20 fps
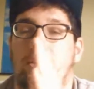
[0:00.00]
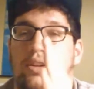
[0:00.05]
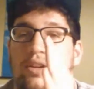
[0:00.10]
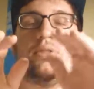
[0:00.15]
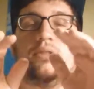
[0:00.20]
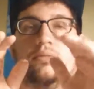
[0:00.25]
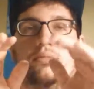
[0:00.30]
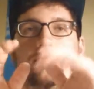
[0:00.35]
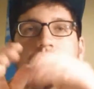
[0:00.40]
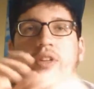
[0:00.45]

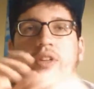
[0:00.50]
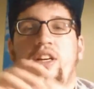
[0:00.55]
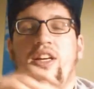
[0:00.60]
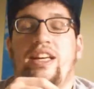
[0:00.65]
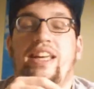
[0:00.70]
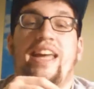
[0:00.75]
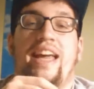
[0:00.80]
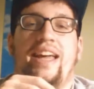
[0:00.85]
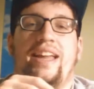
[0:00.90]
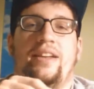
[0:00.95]
And
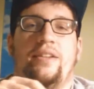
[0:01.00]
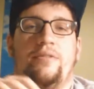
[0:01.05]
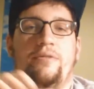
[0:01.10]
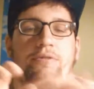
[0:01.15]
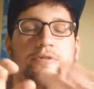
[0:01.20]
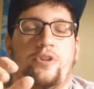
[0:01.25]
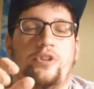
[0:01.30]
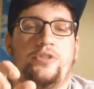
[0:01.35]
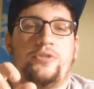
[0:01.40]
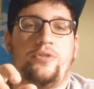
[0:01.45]
again,
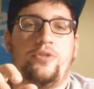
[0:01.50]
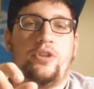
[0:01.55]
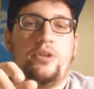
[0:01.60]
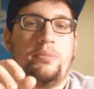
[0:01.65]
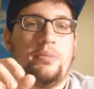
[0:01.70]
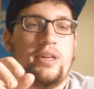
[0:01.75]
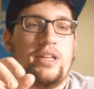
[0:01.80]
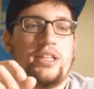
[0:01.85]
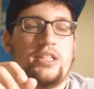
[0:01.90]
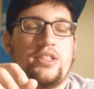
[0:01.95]
first 40
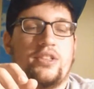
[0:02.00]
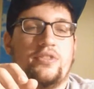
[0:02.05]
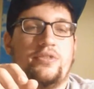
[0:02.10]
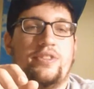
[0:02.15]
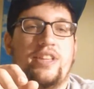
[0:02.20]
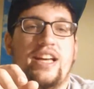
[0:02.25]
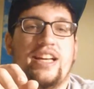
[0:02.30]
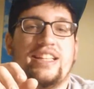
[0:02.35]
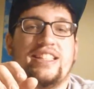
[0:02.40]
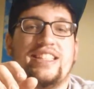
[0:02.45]
minutes of
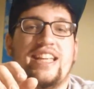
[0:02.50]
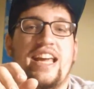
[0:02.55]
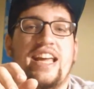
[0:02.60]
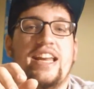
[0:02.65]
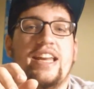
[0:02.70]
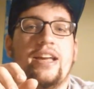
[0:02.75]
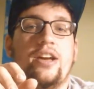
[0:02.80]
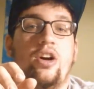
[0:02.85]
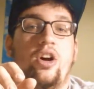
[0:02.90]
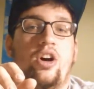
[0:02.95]
like
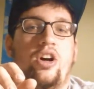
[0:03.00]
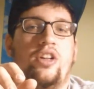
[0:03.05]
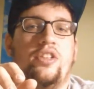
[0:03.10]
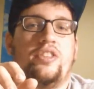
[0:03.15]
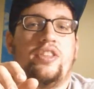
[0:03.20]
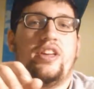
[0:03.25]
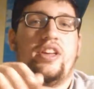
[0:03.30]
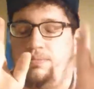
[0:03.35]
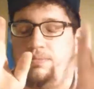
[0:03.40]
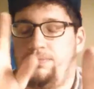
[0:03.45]
dating all
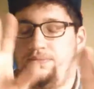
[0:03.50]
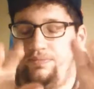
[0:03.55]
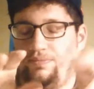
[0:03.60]
the